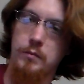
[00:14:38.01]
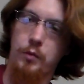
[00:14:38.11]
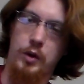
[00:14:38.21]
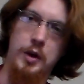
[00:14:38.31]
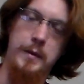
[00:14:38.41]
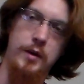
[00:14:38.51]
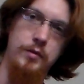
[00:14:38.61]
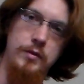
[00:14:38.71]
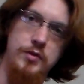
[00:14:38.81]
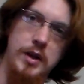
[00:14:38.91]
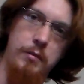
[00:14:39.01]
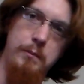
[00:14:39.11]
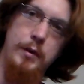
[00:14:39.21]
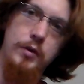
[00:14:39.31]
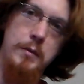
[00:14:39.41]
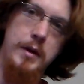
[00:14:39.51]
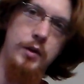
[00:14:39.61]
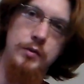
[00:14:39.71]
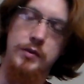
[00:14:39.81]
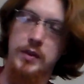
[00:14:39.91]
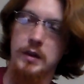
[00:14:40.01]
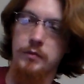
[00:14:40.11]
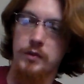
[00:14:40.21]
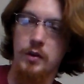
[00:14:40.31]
working on my own, trying to build up my own stuff.